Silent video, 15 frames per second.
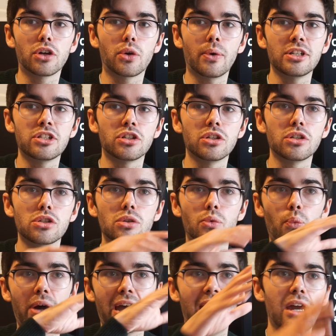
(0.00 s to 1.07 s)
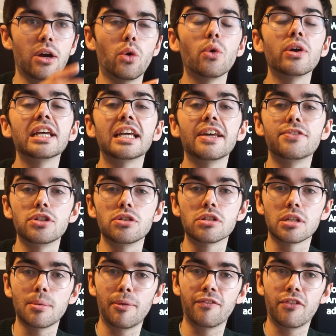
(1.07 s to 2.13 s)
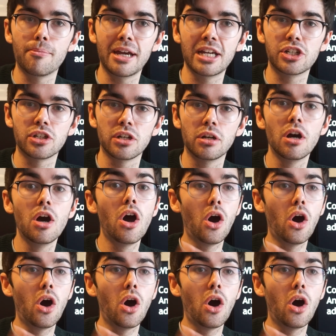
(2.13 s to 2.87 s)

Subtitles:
questions where it already gives you some information,